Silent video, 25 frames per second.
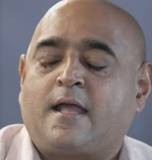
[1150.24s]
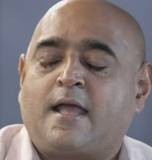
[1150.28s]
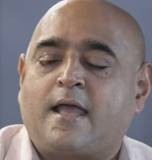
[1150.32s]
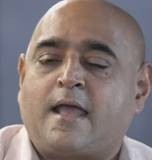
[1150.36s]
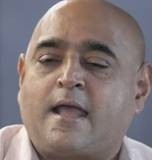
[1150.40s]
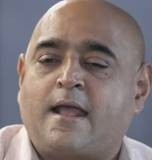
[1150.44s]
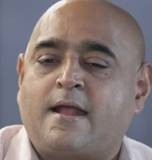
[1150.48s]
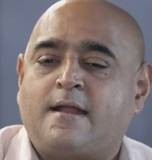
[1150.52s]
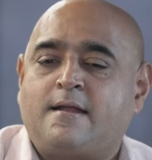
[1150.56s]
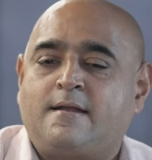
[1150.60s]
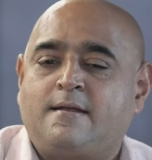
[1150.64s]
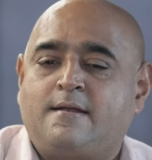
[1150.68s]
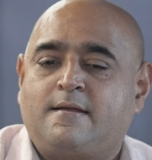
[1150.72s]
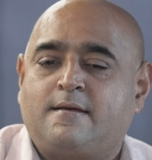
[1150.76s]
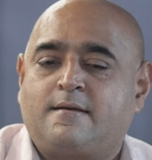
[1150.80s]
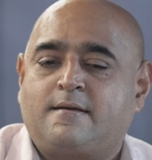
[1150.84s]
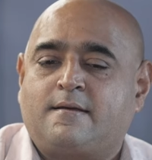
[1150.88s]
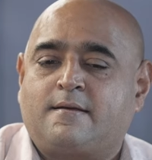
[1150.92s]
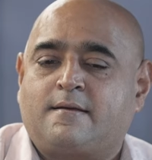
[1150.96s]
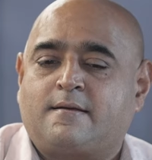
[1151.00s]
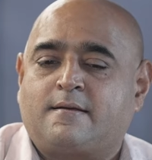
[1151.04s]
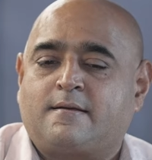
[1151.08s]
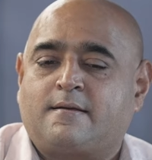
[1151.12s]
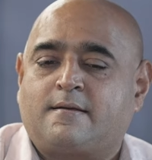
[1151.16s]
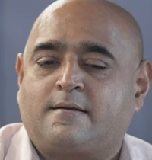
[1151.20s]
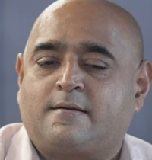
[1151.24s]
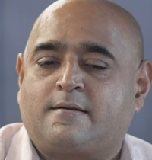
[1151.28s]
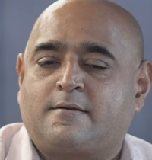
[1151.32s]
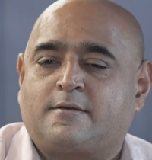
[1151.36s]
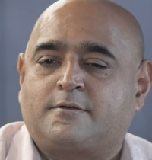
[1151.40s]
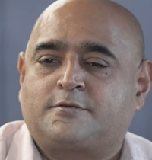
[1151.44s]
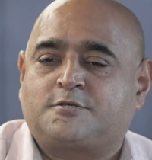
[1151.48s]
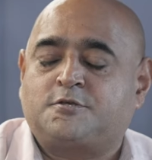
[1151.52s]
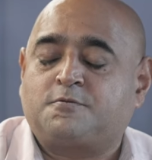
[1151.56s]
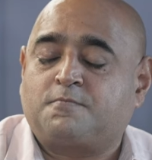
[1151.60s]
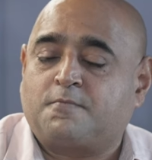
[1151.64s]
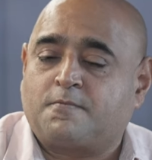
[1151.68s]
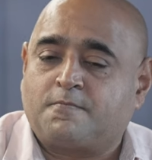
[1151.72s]
And
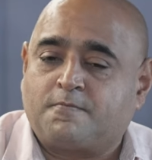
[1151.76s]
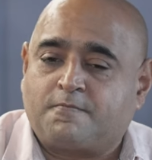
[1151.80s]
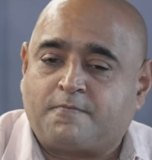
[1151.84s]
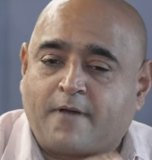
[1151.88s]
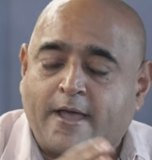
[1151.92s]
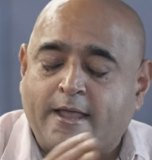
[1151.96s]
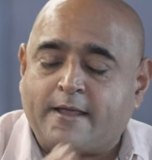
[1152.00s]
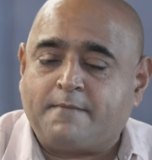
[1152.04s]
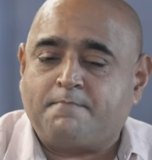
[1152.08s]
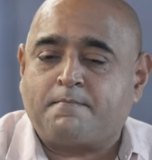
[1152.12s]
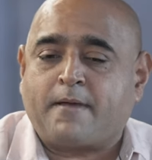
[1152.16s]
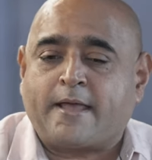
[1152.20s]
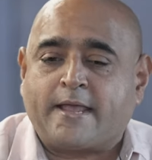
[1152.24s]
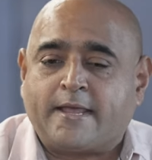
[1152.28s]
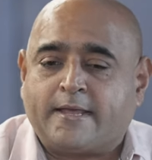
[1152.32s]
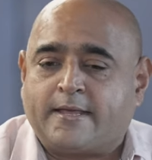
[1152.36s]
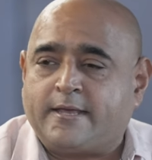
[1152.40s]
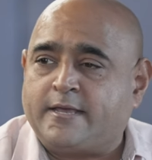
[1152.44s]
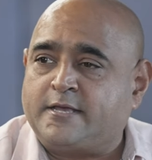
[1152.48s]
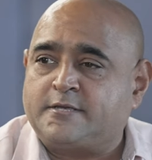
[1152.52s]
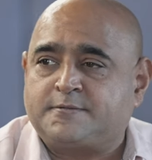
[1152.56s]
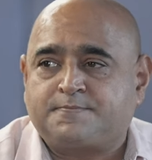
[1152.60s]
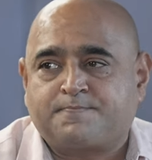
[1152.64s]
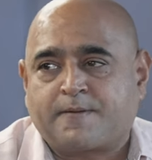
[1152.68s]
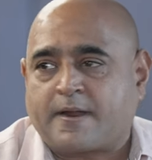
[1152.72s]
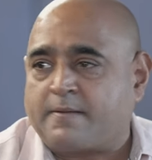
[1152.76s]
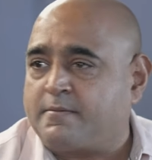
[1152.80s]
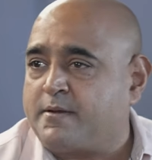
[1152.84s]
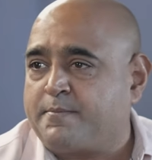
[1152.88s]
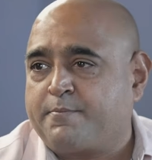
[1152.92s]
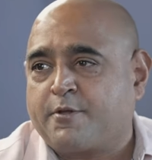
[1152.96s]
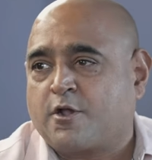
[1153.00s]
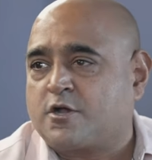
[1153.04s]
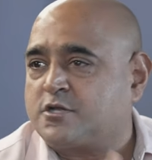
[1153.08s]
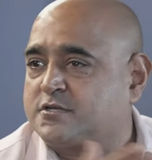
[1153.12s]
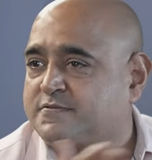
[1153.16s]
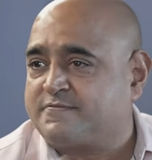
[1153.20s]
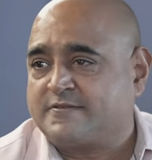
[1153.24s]
so why Mikey is primarily
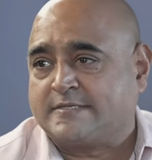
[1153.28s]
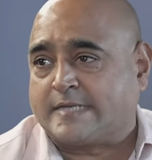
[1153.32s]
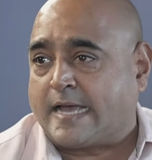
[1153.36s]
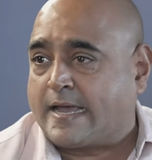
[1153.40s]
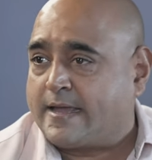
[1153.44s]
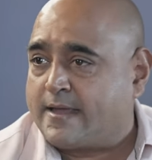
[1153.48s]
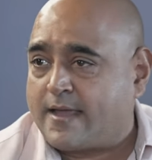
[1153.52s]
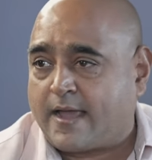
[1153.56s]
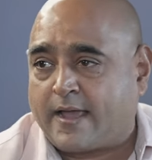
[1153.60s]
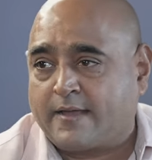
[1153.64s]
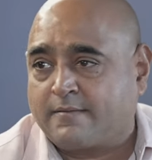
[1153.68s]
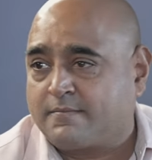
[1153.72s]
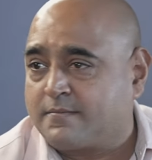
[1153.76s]
because of his eye.